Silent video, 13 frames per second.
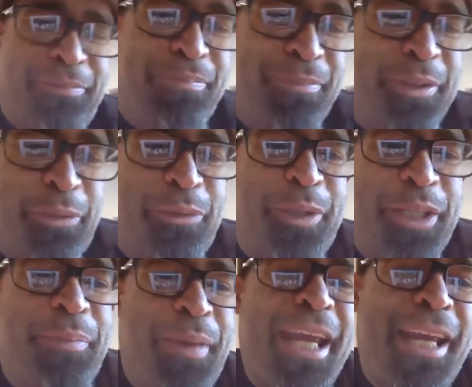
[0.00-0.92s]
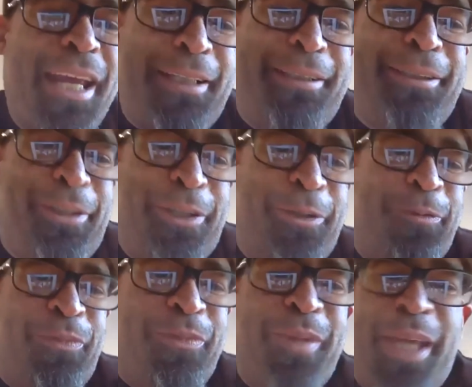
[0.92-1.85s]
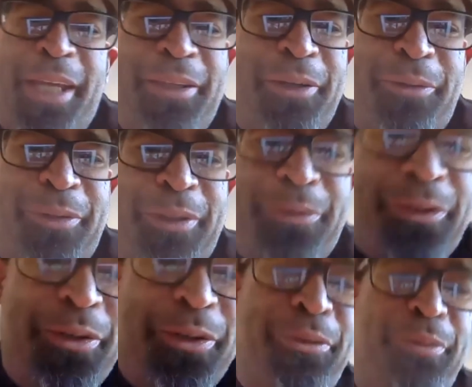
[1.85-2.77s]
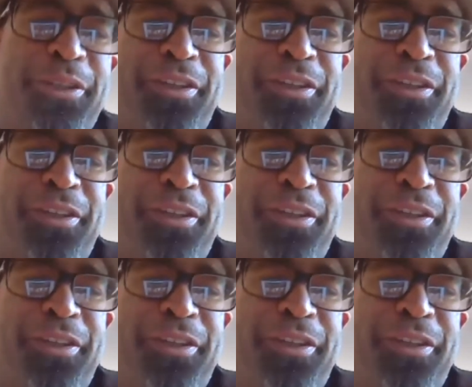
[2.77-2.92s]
you were in the band, you know? Like there was no reason